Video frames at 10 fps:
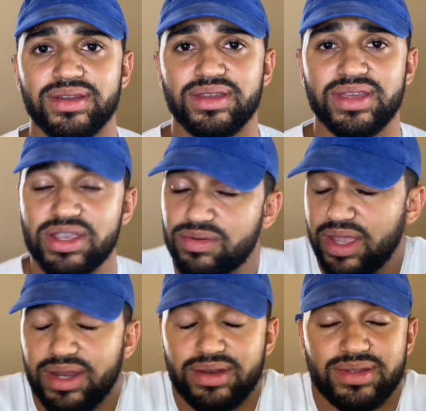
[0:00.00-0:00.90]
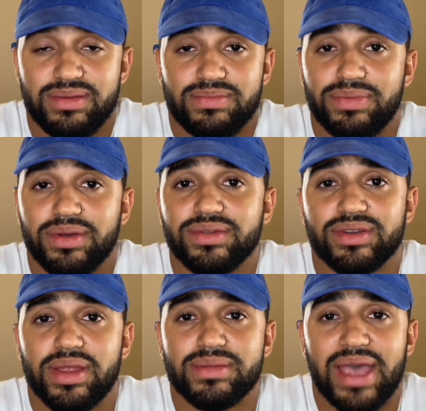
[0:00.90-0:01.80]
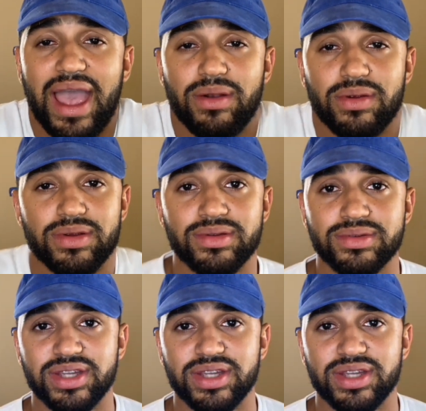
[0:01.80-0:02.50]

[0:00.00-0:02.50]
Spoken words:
He built a great tower.